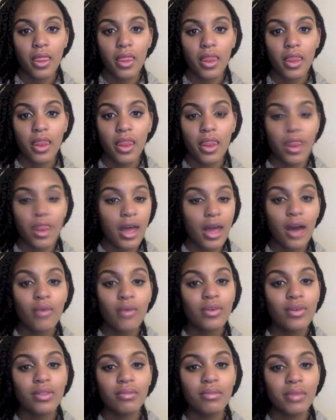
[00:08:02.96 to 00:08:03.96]

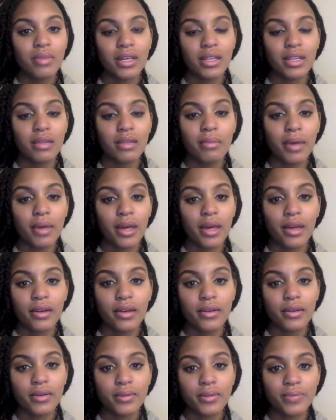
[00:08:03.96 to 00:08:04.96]
not with me in the bed.
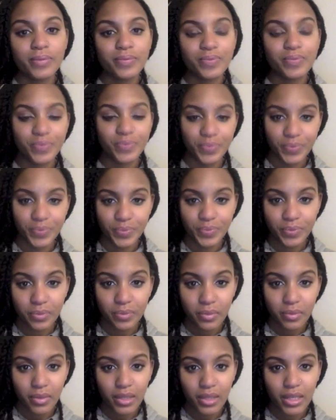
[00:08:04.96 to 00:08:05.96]

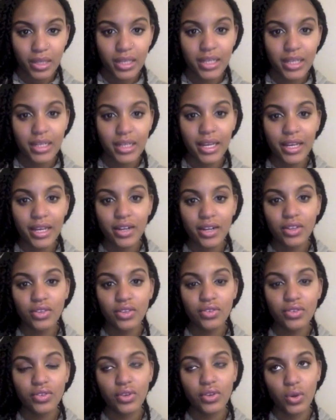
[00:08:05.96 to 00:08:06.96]
He laid on
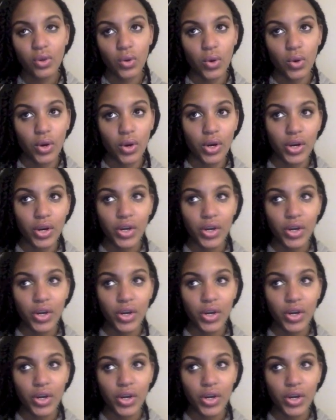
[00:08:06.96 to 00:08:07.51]
the floor,